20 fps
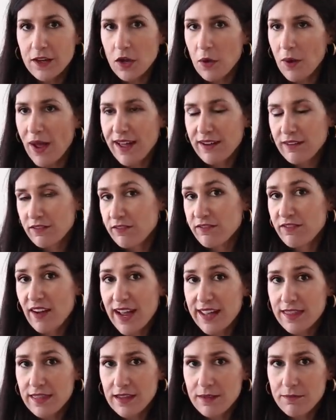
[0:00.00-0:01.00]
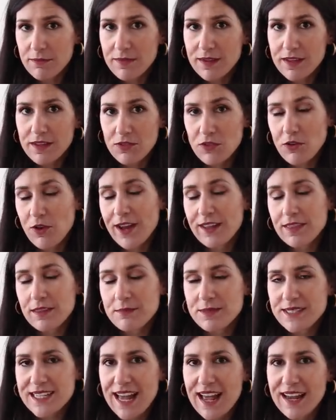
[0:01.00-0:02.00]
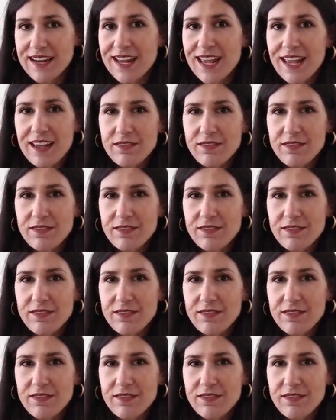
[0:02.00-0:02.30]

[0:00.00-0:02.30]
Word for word: go out and find them and track them down,